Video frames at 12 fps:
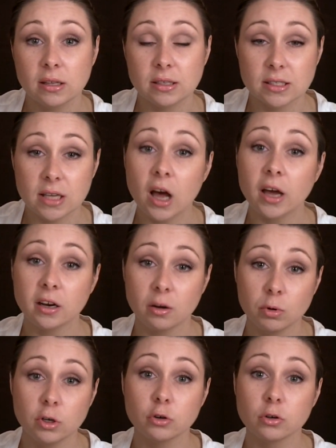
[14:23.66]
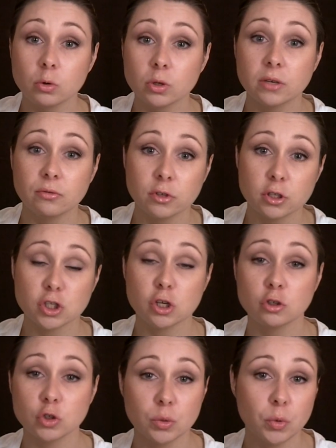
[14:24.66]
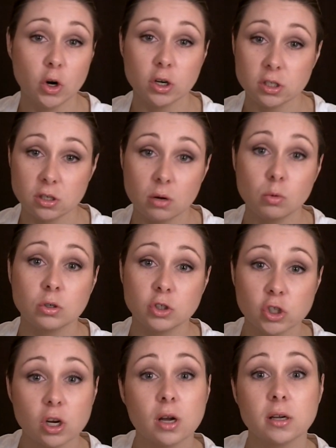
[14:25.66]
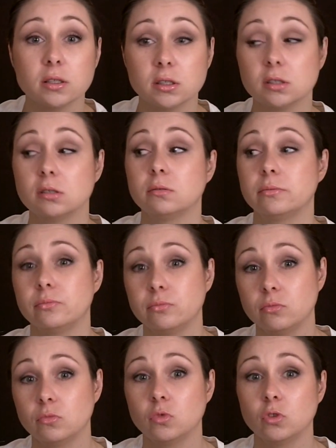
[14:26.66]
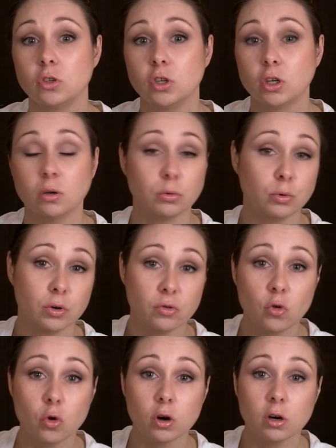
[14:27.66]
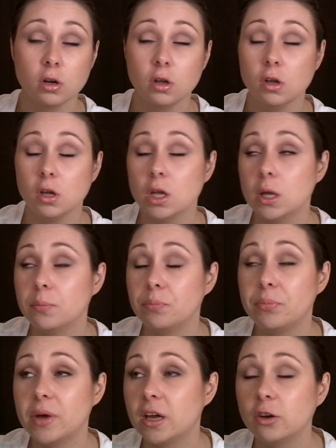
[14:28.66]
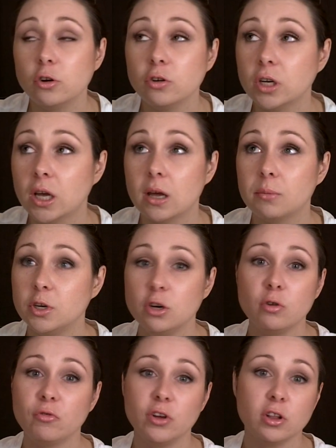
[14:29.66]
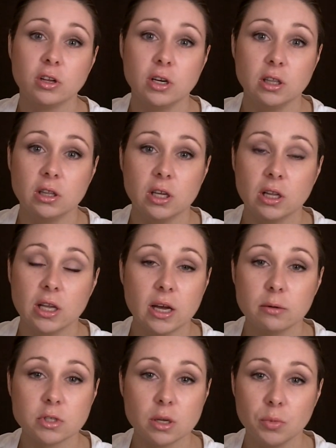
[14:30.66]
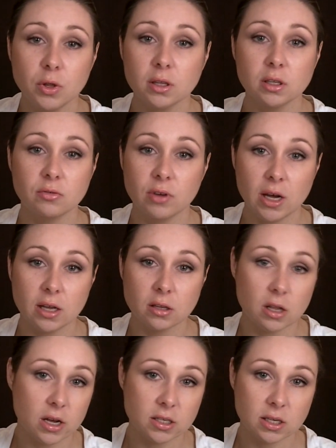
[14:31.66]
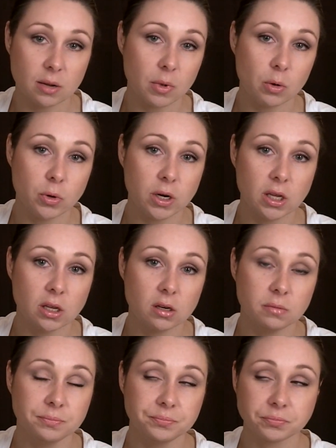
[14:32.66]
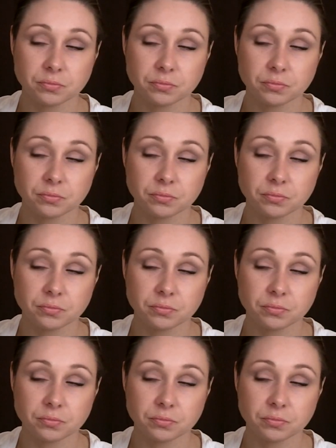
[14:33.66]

in the site. Now, when you're going in for the surgery part, it's not one shot, it's, you know, three or four. But you're numb and you don't feel anything. Like, I was completely fine the last time I went in